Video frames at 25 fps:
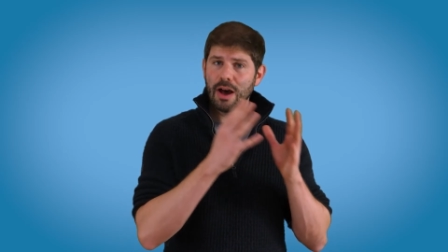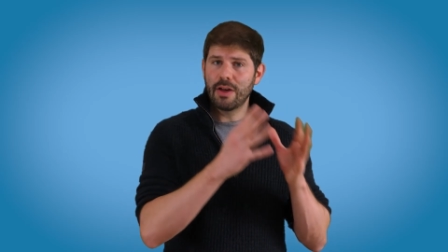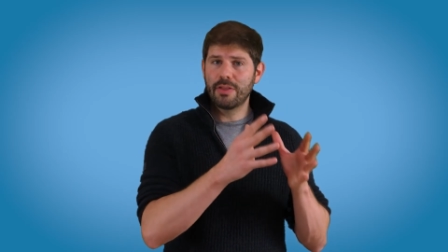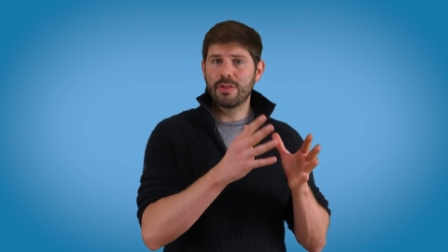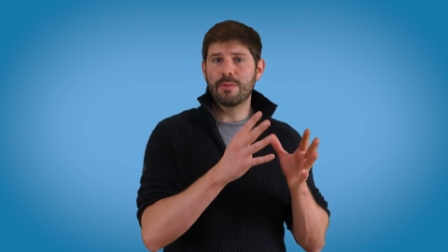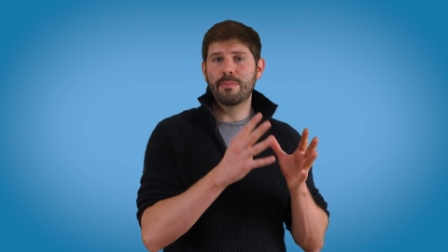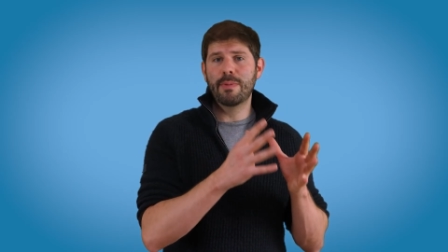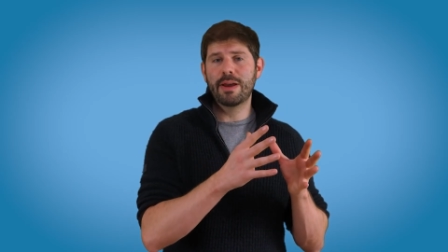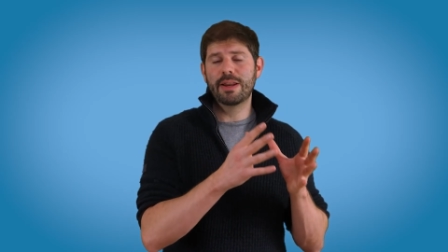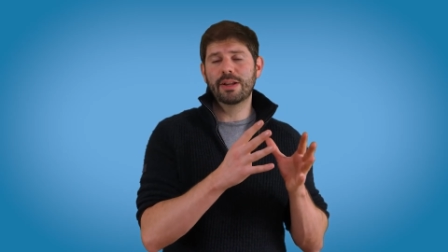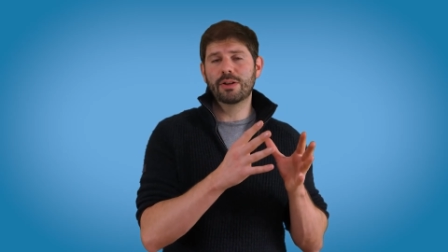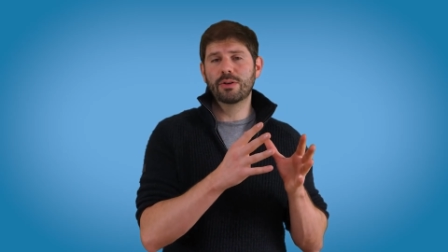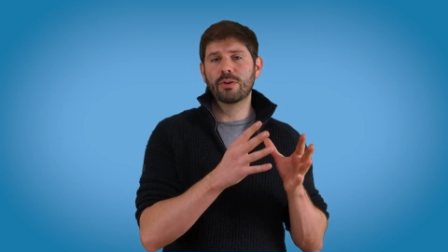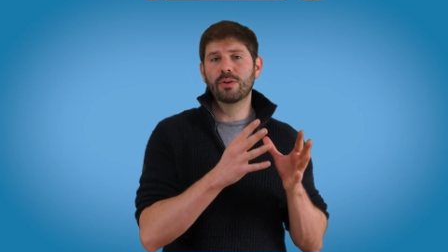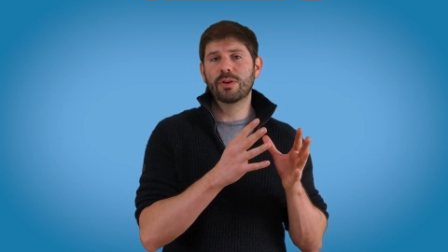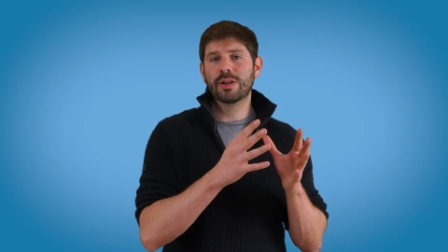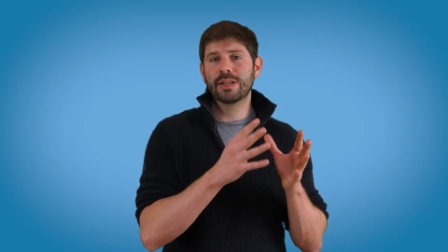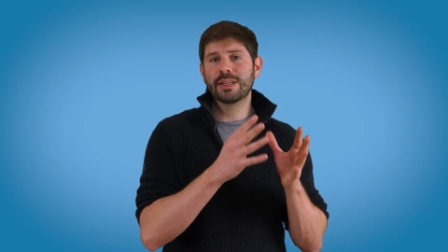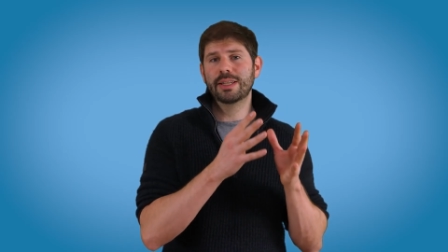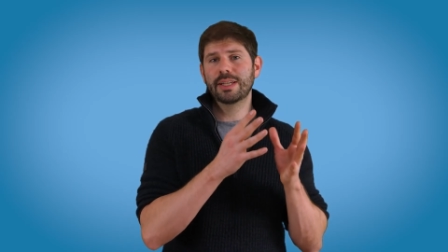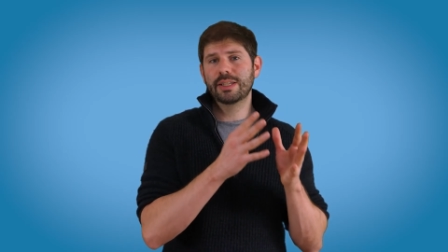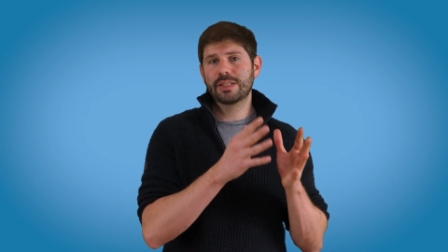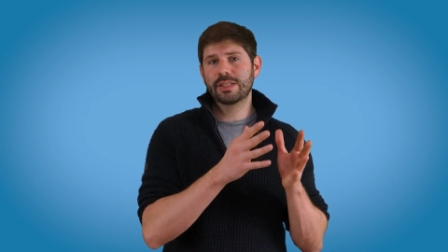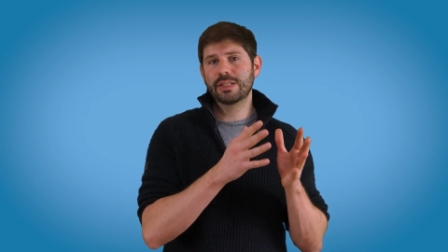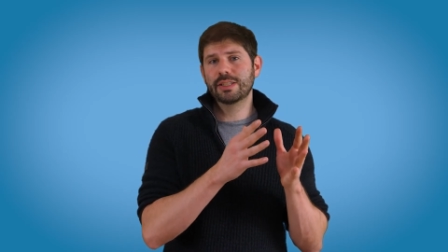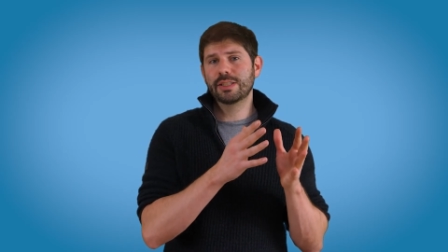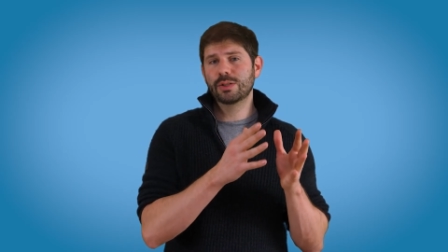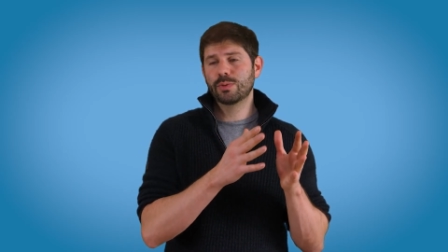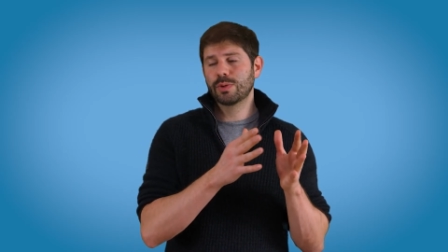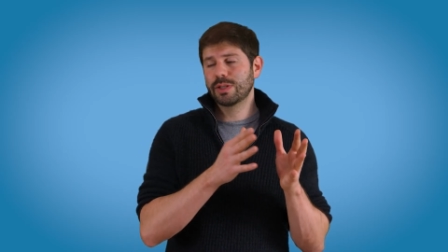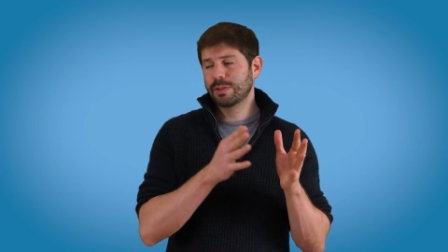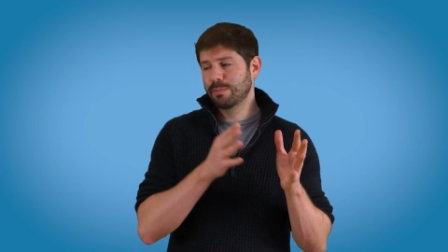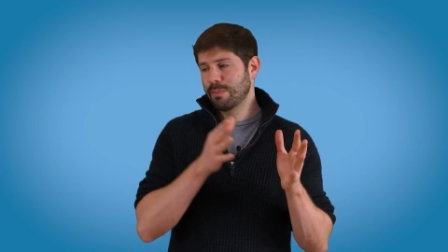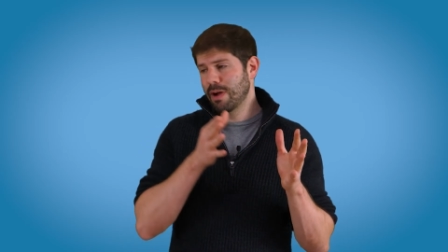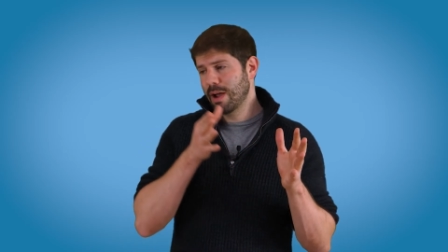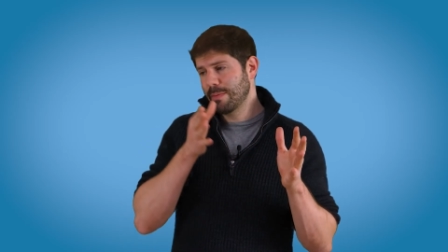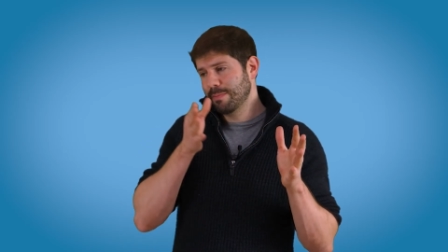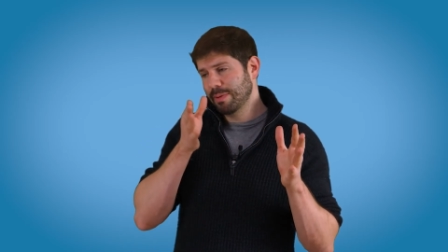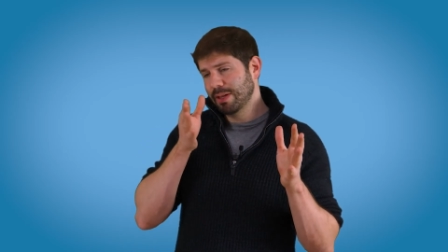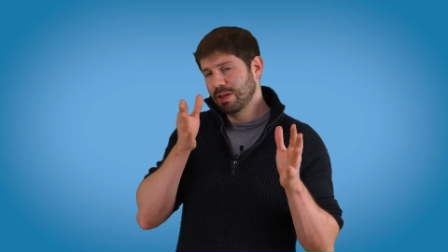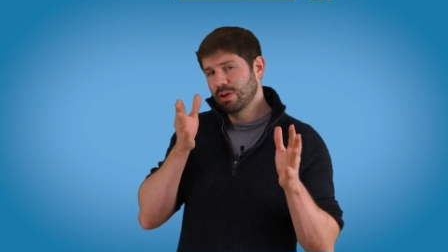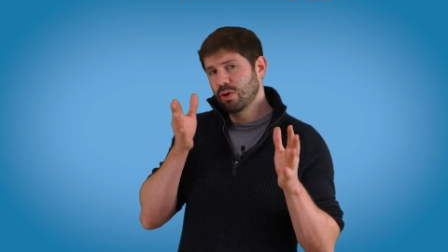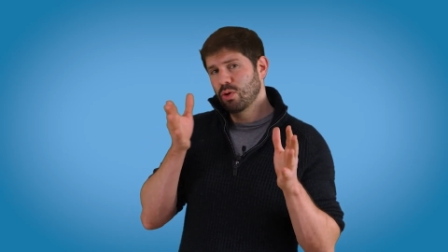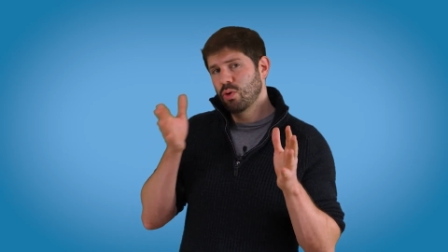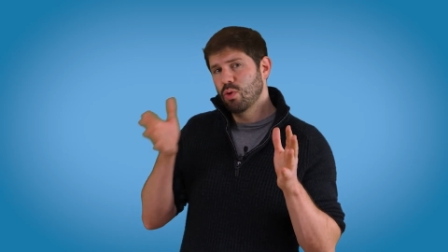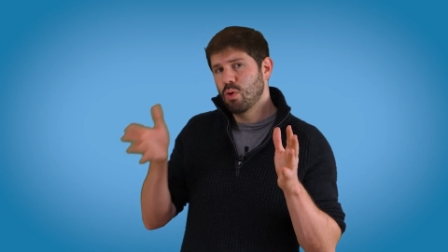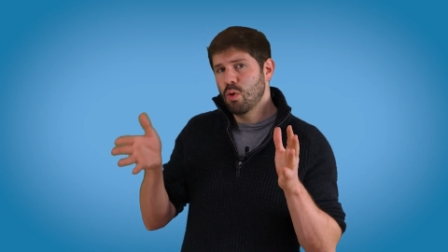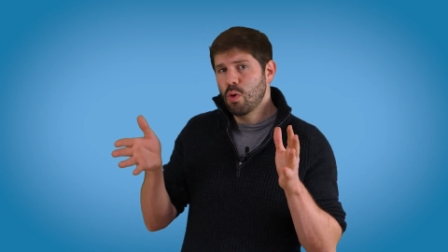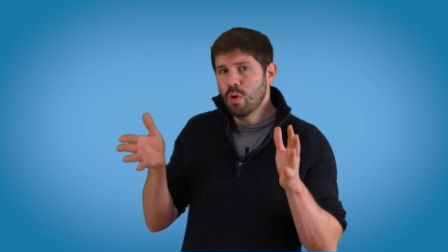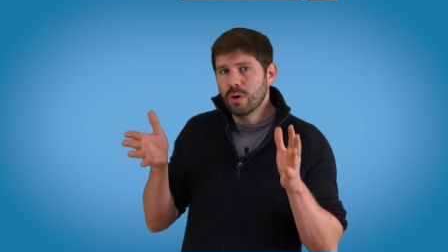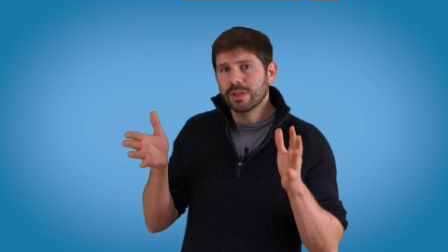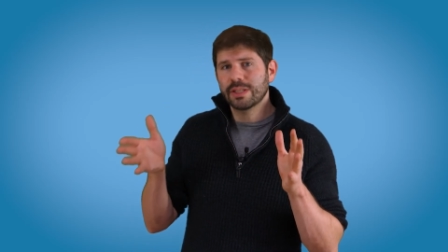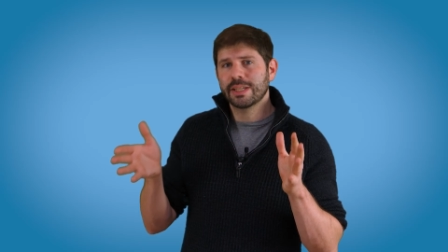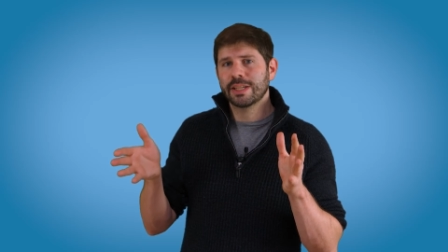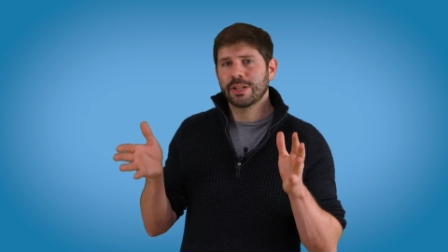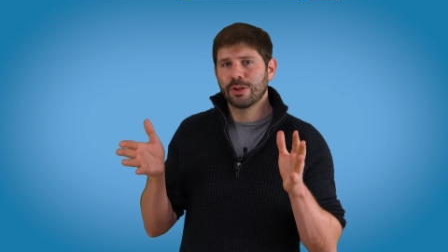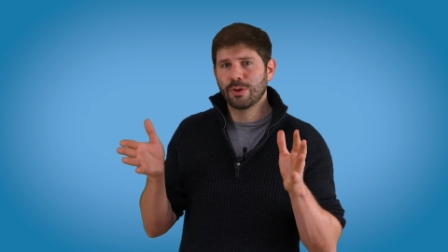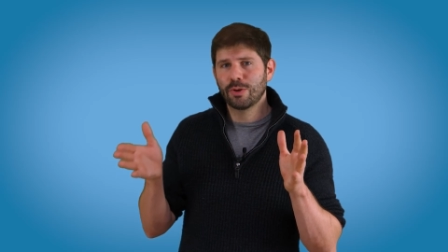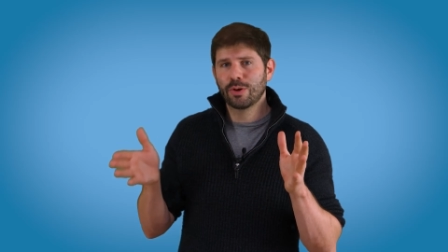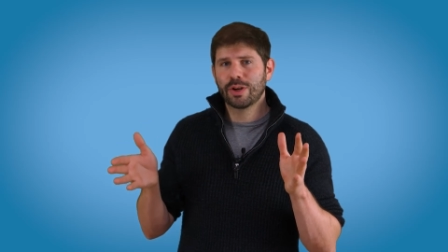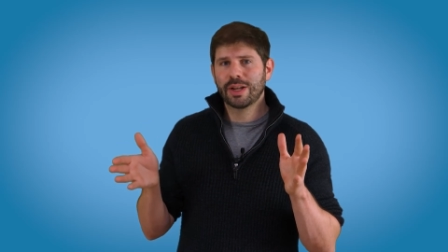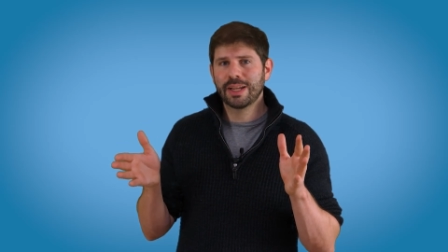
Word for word: other medical conditions which might be causing your